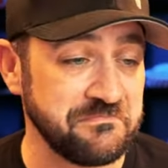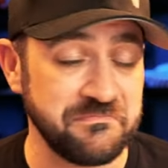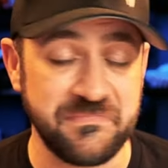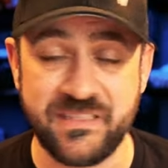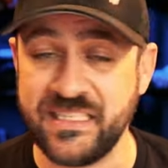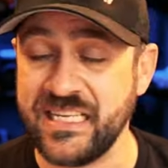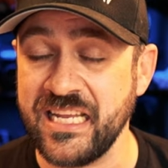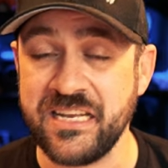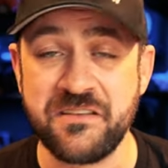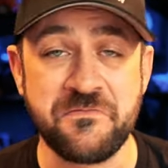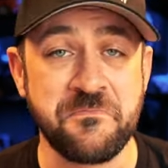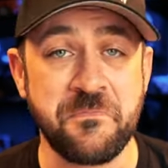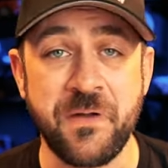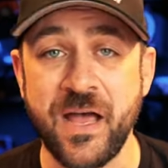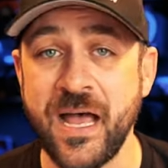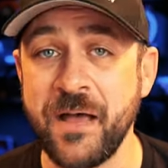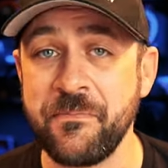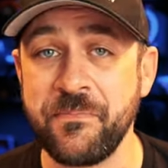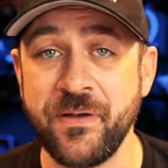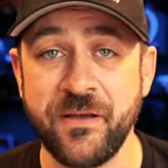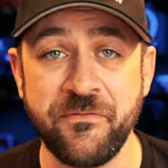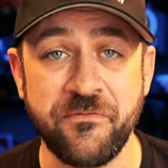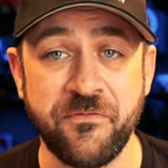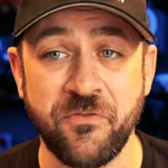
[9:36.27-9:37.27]
It didn't
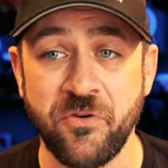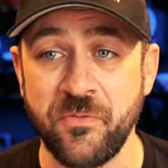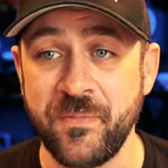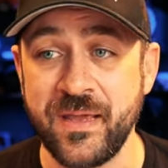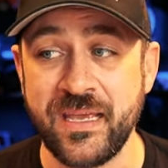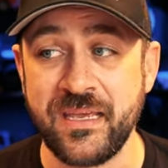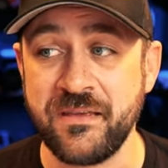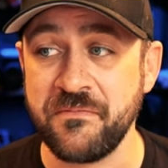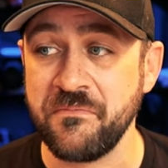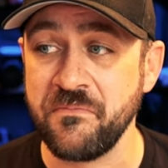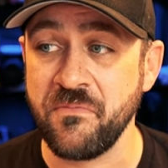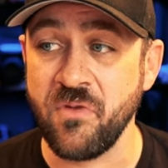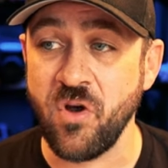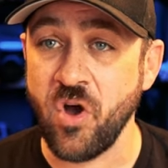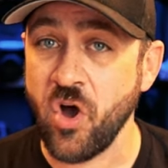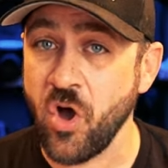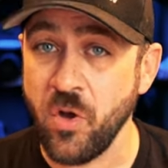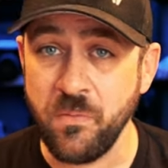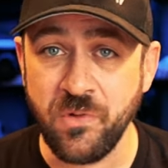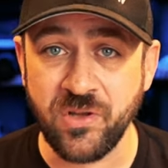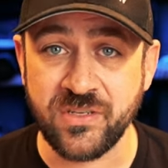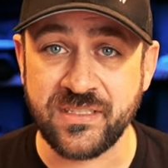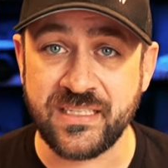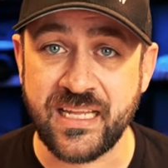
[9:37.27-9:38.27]
pop up for me
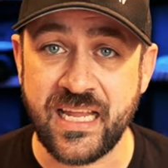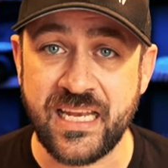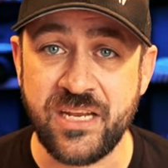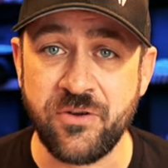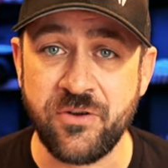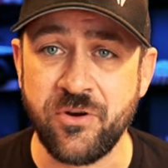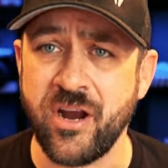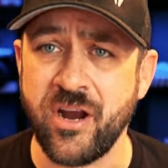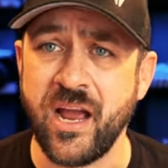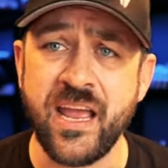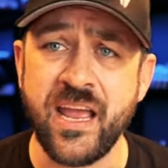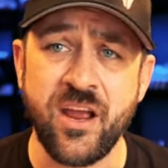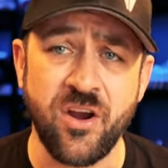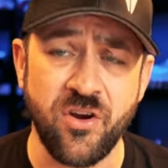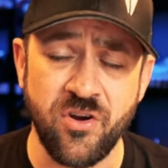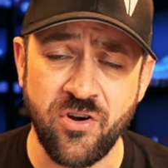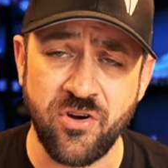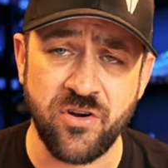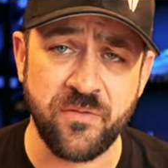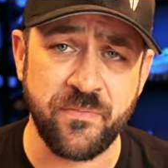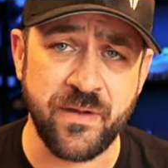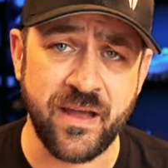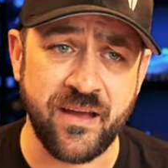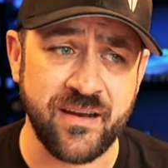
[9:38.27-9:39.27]
almost anywhere. I
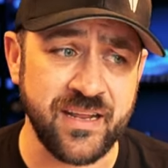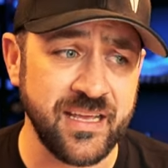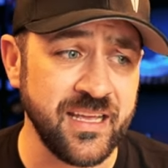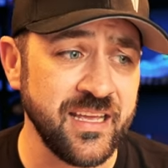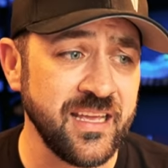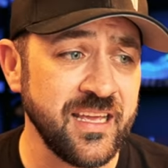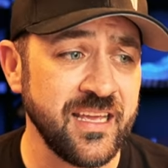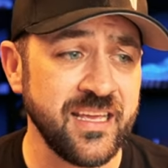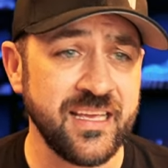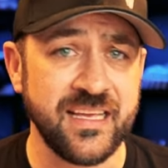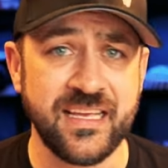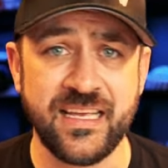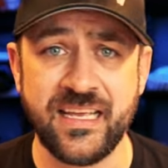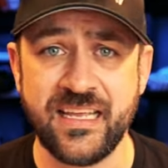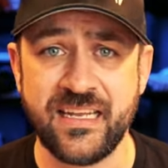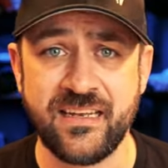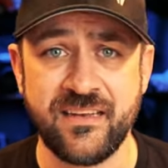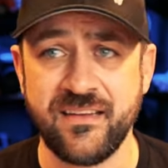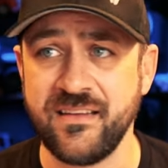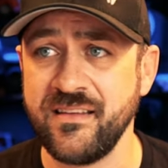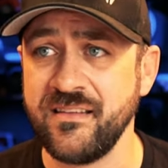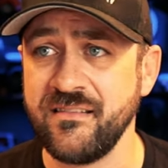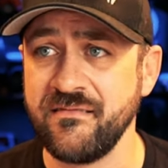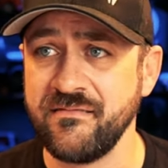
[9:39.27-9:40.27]
heard about it
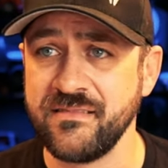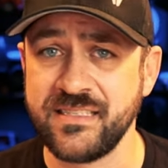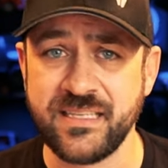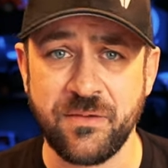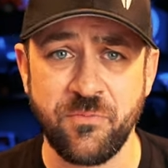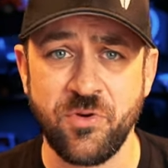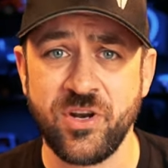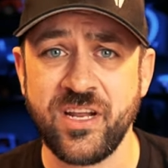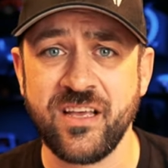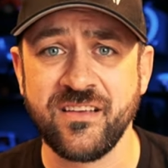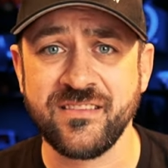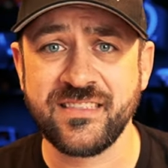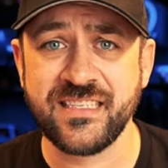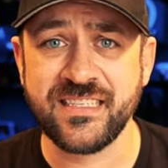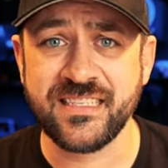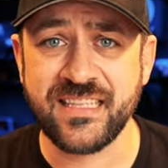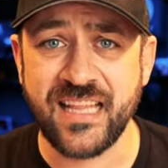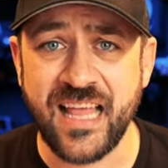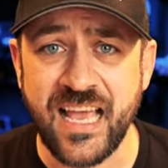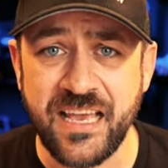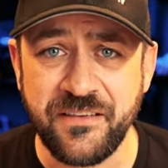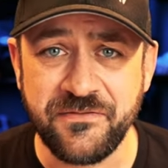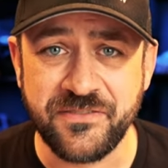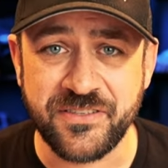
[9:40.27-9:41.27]
in someone else's
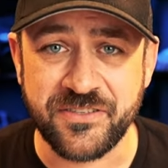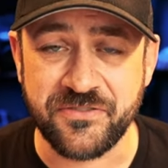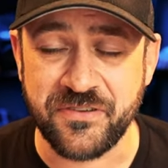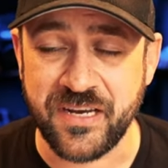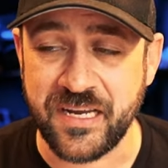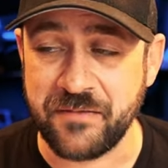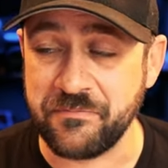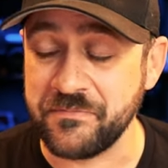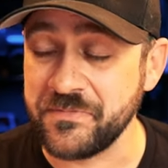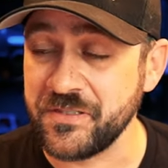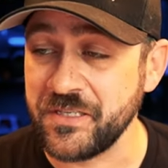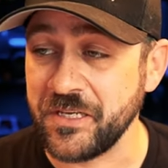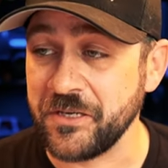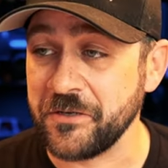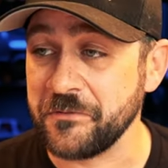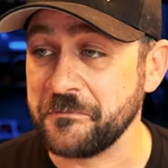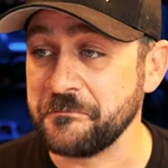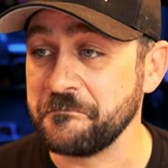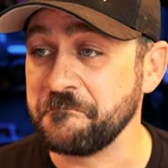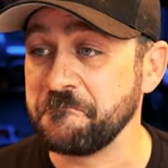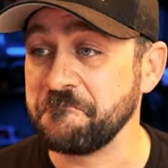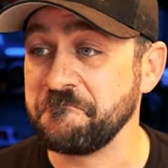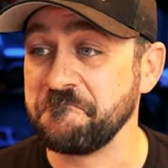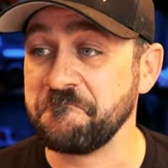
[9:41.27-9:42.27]
live stream. So
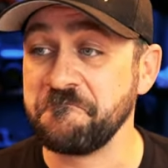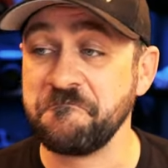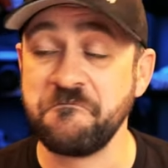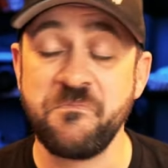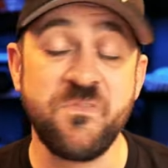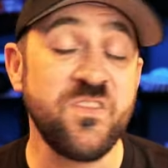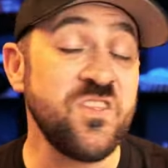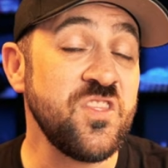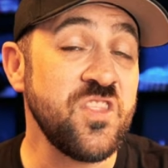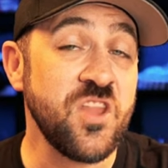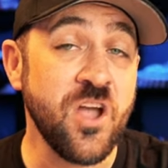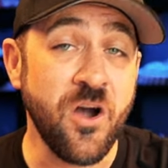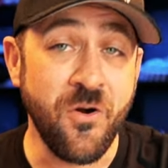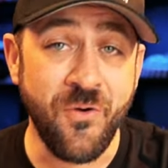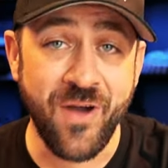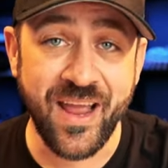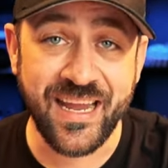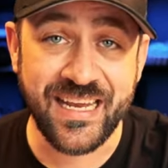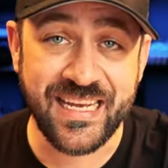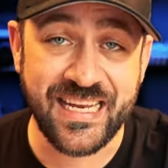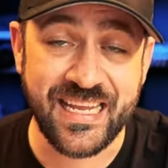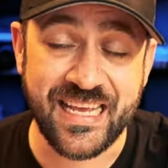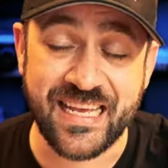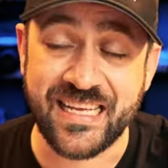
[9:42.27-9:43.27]
no
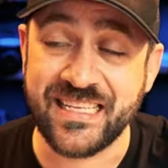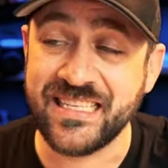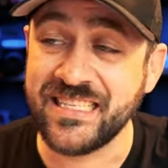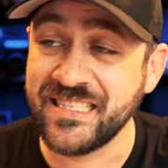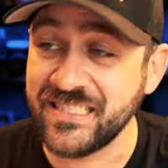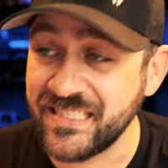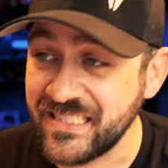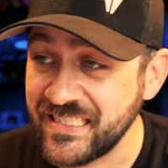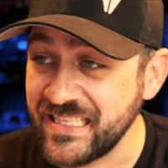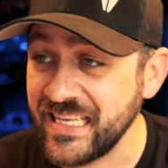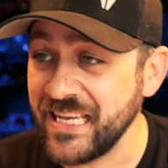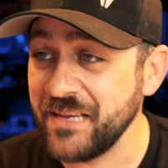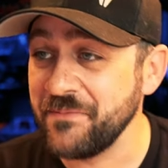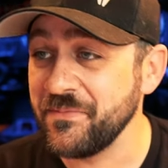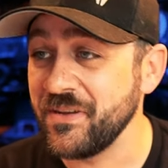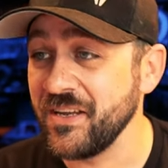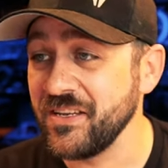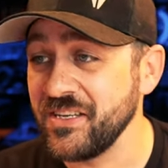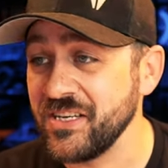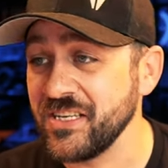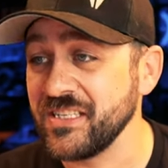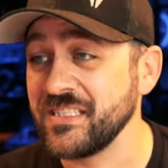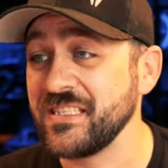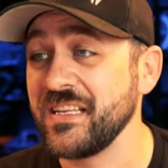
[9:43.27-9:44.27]
idea. It seemed
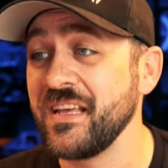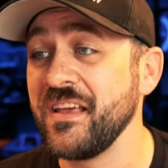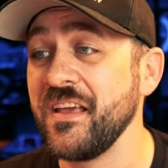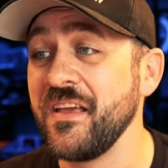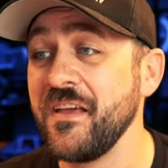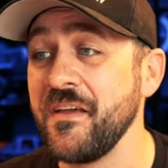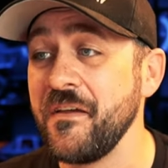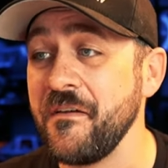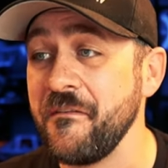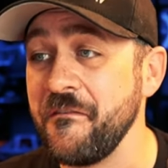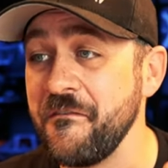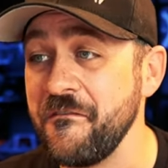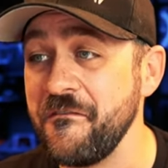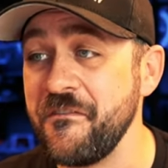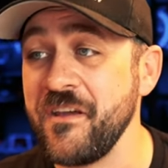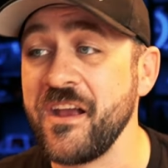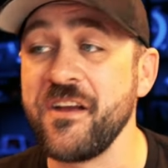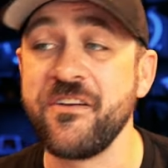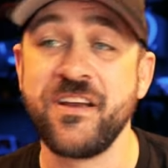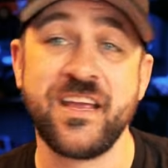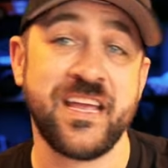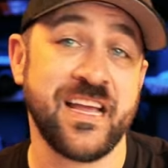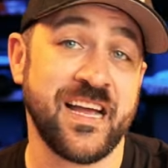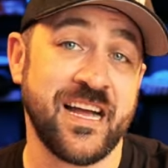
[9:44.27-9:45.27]
just
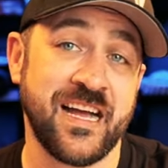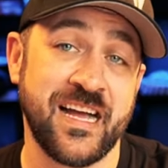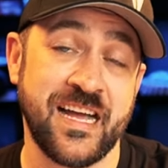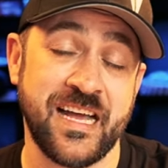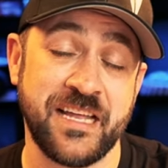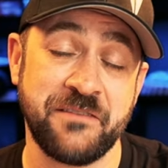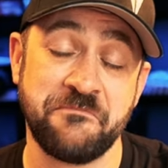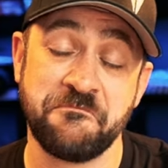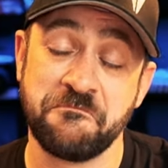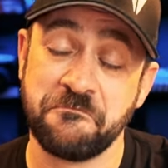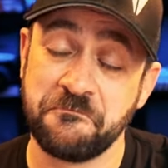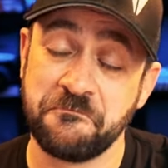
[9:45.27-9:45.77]
very odd.